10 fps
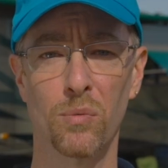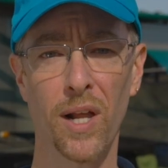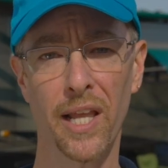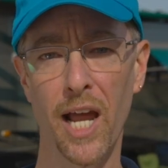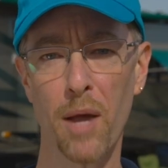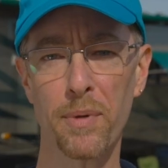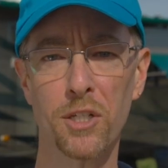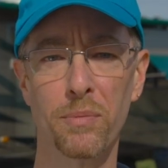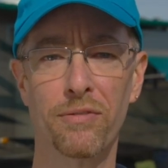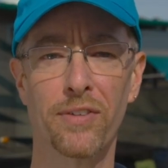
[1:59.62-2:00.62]
While it happened
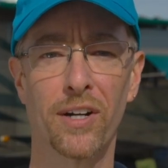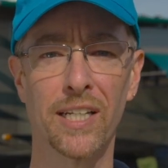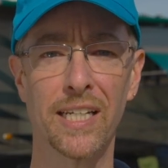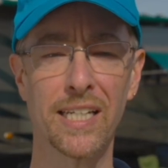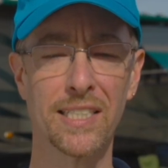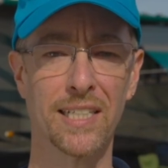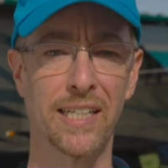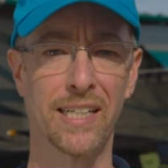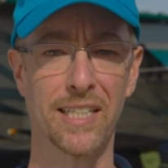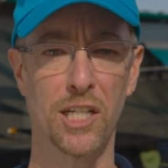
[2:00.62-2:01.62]
to be fairly
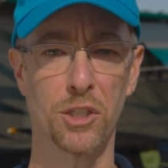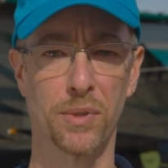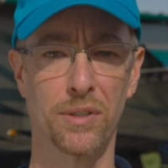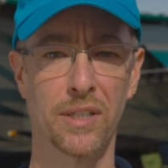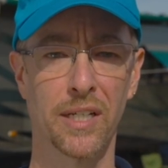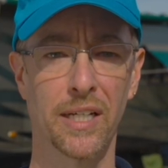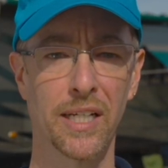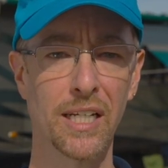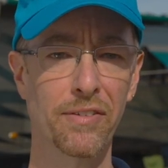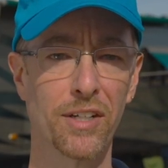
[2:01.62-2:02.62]
easily accessible,
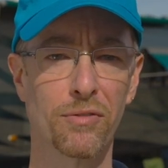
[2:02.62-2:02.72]
even